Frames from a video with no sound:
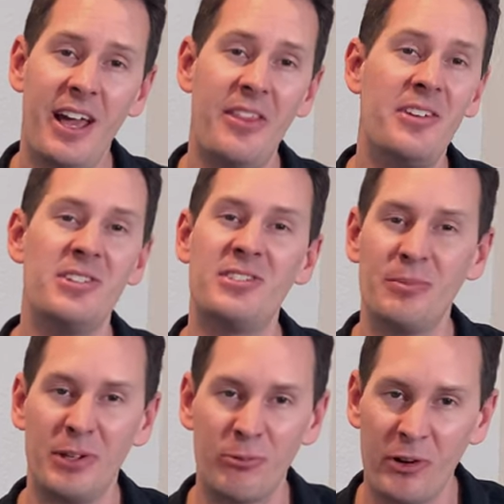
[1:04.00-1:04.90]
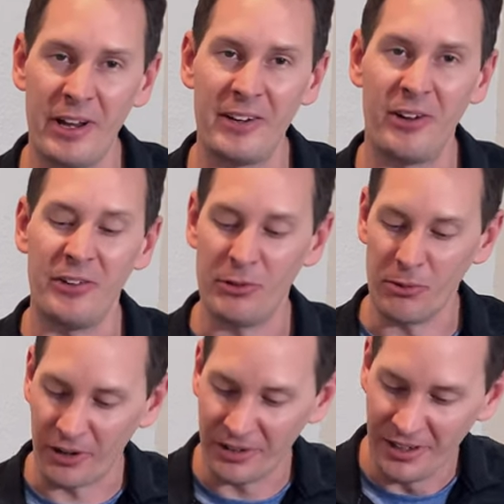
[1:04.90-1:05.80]
and then just simply run out
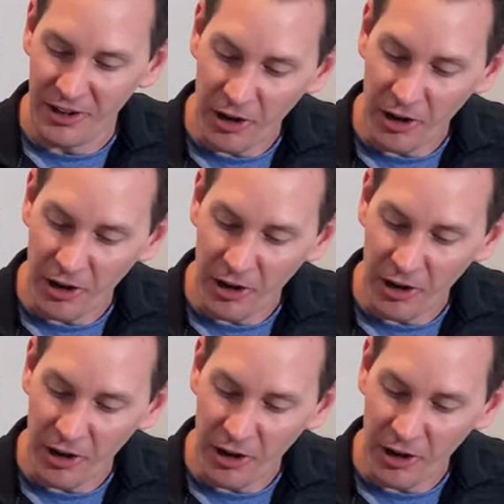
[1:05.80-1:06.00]
onto our